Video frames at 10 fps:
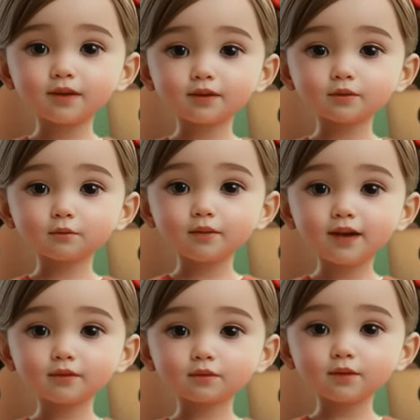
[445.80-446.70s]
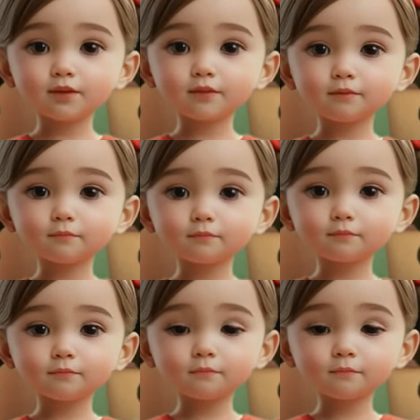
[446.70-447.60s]
Introduction.
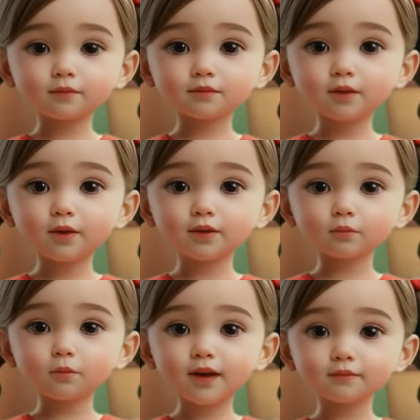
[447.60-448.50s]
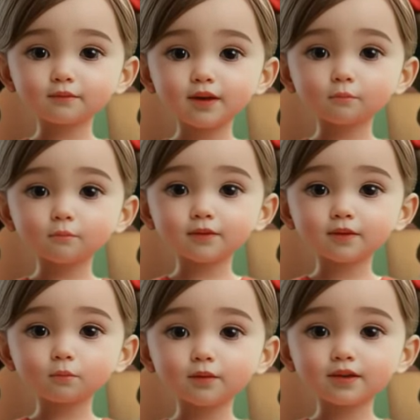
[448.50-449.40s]
Start your essay with
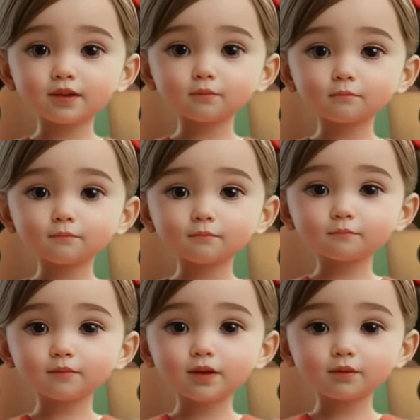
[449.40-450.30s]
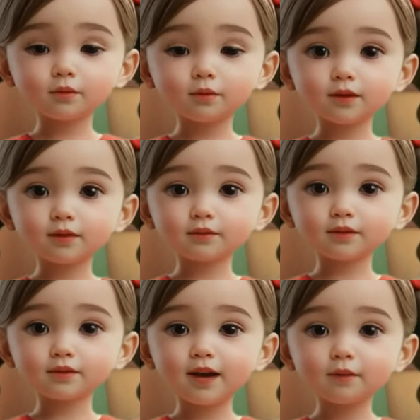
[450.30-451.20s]
a greeting. Introduce
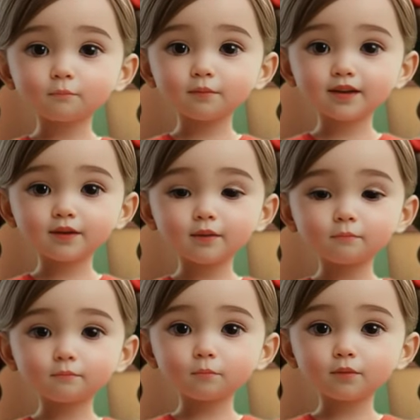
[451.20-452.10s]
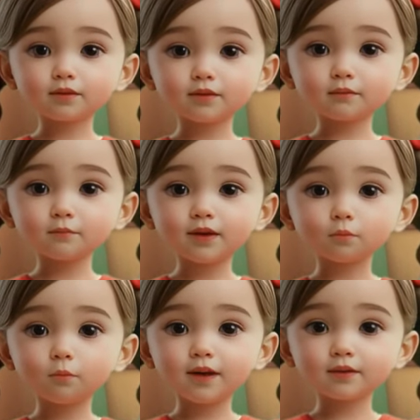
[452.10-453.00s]
the topic, which is Big
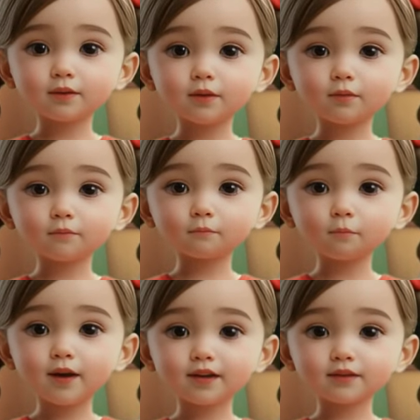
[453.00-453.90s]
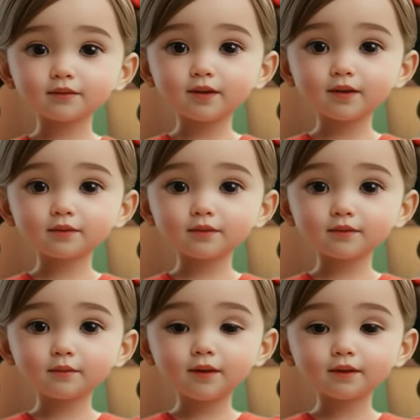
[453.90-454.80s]
Grandma. Write a
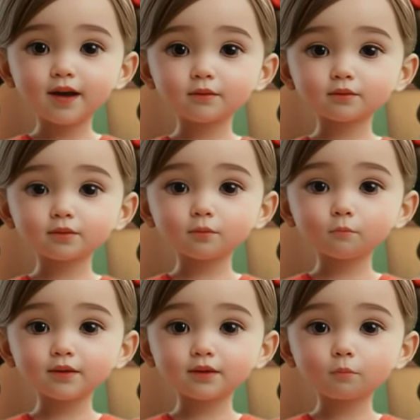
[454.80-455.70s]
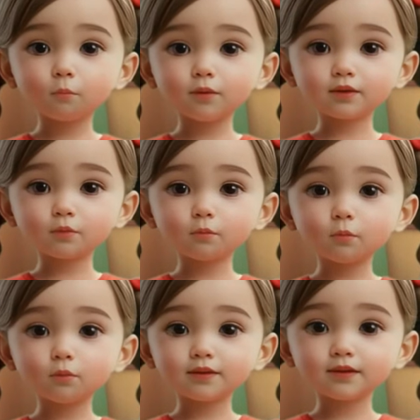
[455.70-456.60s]
sentence that tells your reader what you're
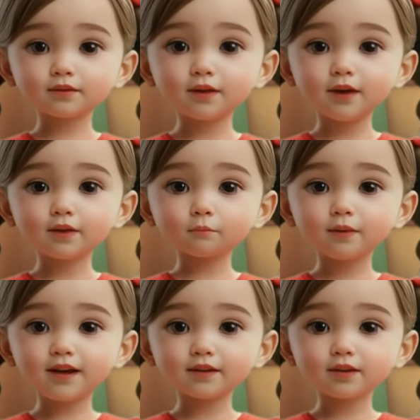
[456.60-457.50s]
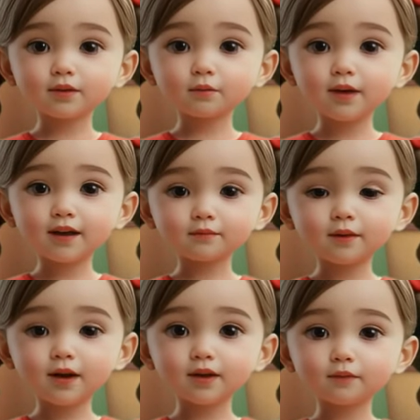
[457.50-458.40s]
going to talk about in your
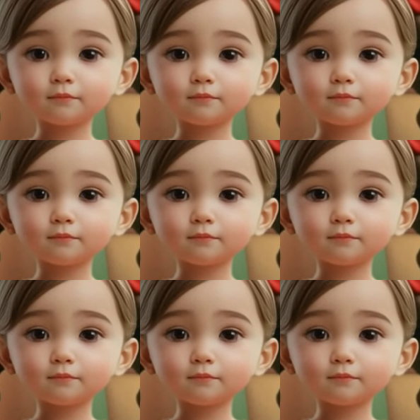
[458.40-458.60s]
essay.